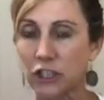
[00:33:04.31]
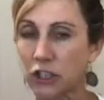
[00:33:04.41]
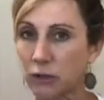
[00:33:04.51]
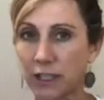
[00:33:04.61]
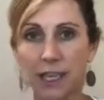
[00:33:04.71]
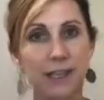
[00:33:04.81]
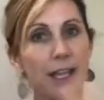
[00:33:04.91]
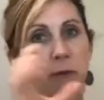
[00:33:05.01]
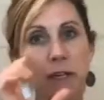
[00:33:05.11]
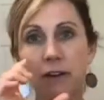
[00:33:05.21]
So get
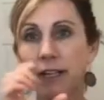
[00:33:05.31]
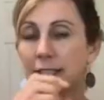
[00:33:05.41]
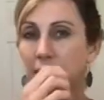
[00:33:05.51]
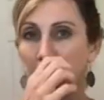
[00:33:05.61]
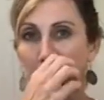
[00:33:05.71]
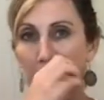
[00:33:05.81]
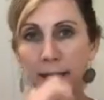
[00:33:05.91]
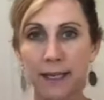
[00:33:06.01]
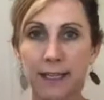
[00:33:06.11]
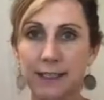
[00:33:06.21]
that wheatgrass in,
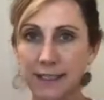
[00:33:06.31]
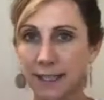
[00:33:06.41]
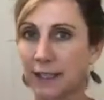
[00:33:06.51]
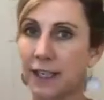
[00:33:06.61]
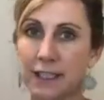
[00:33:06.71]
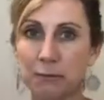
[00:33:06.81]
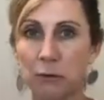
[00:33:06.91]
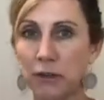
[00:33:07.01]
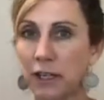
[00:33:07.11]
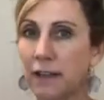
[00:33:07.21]
uh, like I said, the next
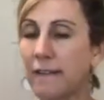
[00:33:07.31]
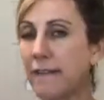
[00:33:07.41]
morning.